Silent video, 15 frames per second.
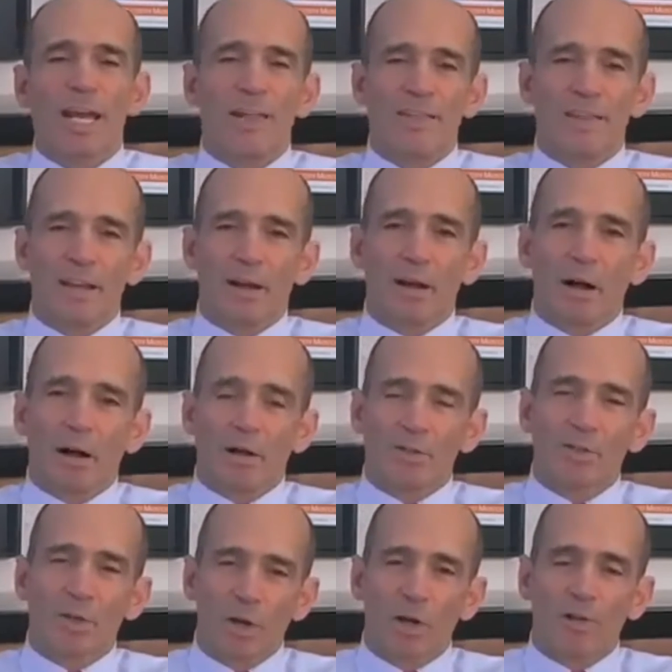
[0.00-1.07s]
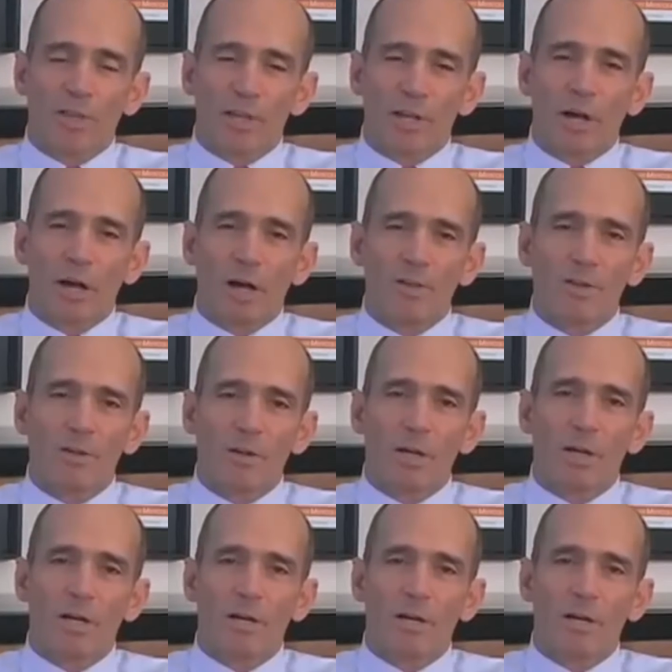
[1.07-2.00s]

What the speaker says: And that the other